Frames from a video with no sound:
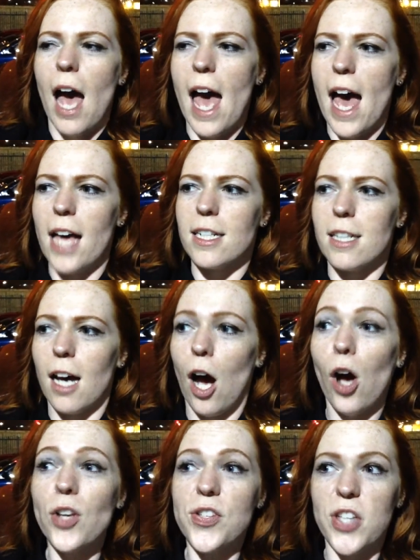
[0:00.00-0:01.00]
And
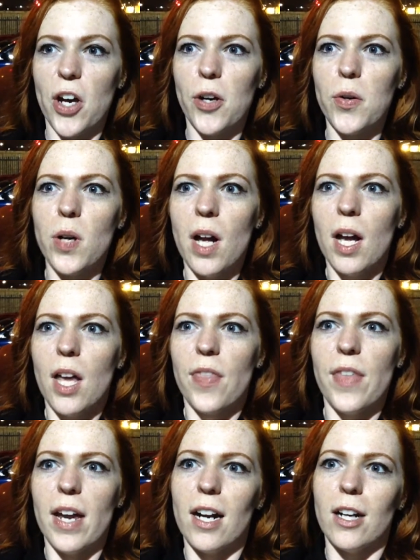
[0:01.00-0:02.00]
also,
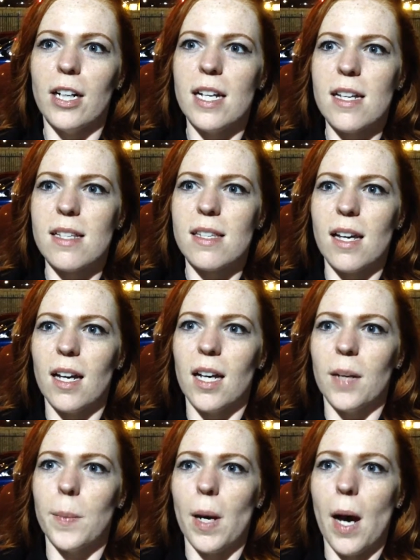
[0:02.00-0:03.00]
there is
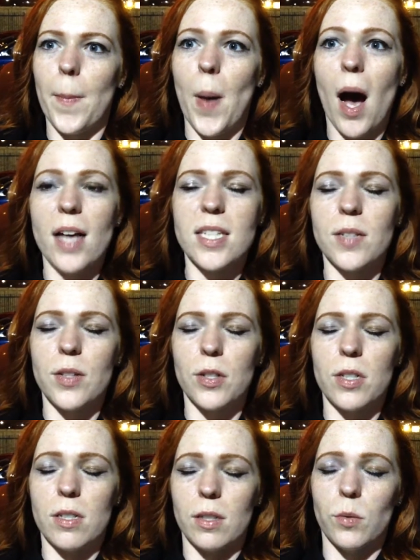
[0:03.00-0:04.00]
a, a possi-
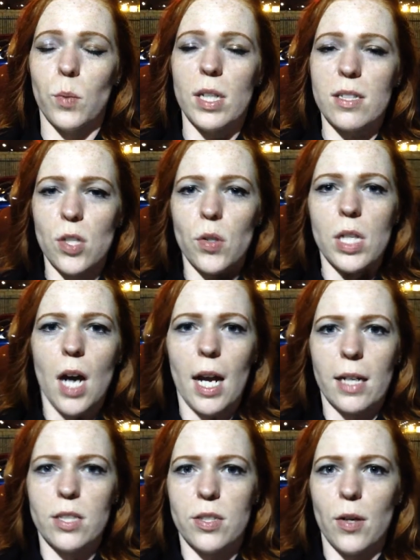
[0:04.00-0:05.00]
the, when Sony
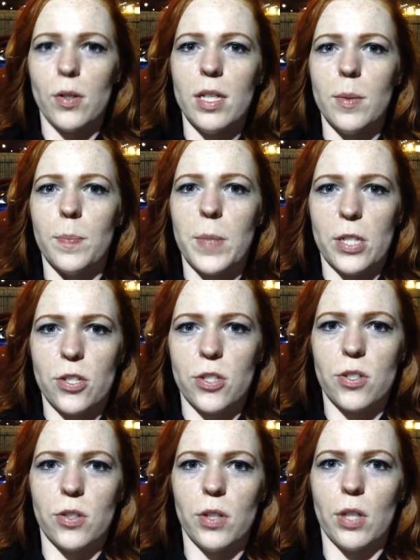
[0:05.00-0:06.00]
got, Sony
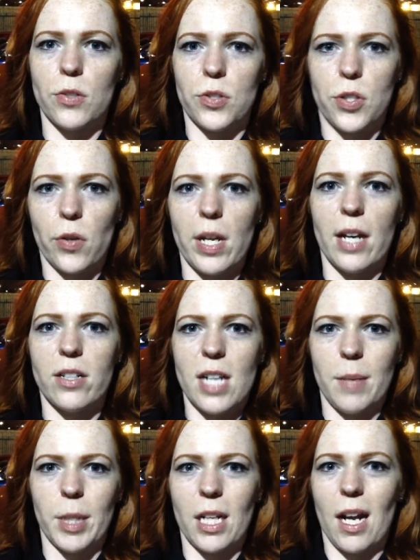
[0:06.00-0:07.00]
Pictures Studios or Sony
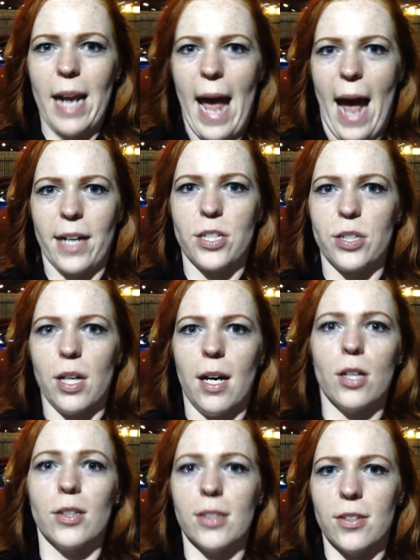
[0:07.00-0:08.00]
Entertainment got hacked
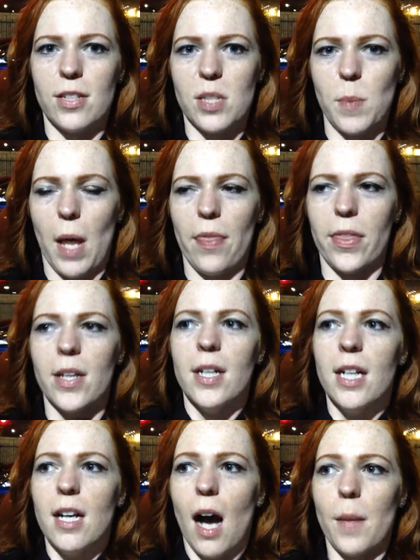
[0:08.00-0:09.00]
uh, earlier this month,
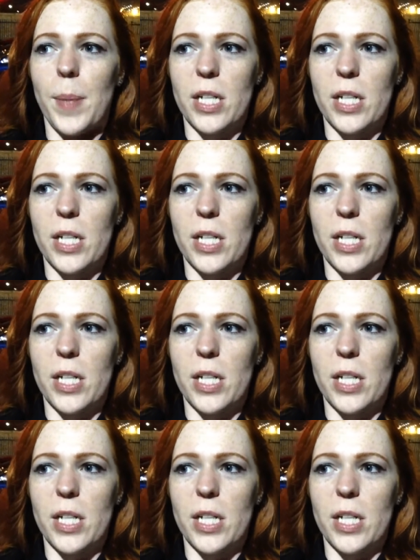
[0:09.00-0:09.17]
a